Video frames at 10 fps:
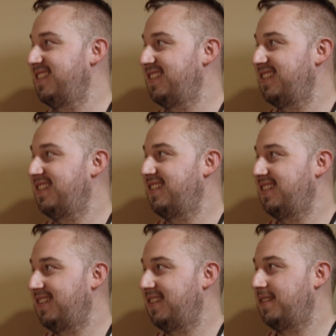
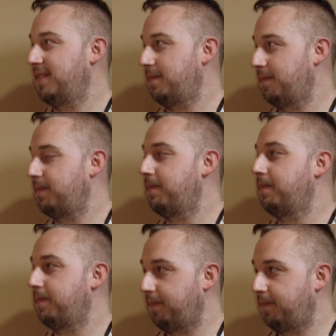
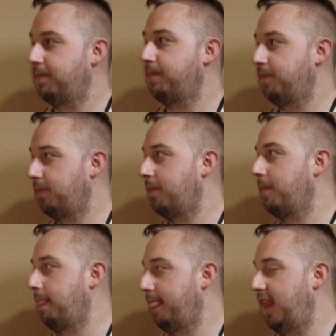
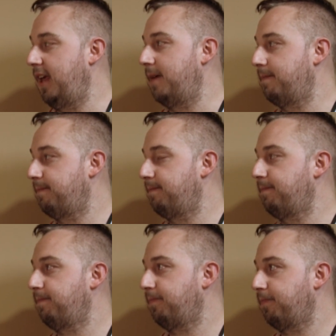
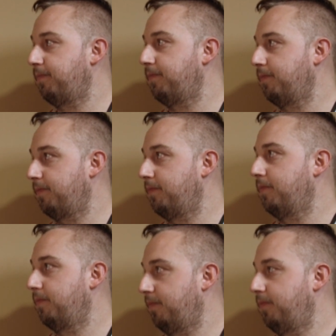
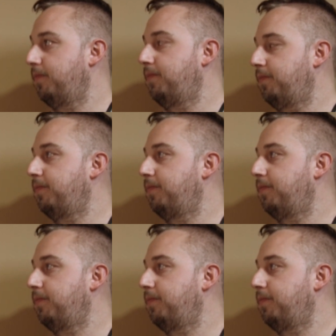No words are spoken by the person on screen.